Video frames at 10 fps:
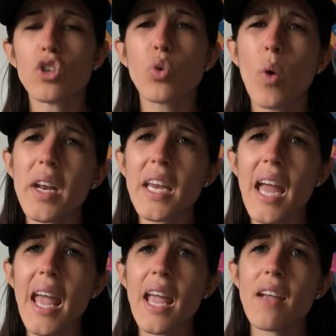
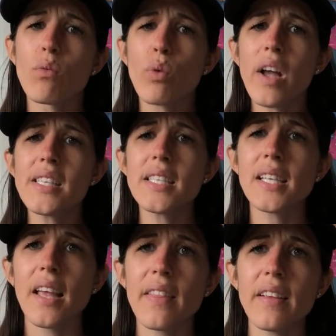28
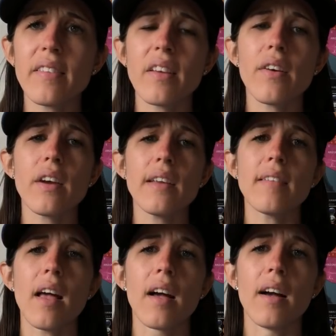runs this series.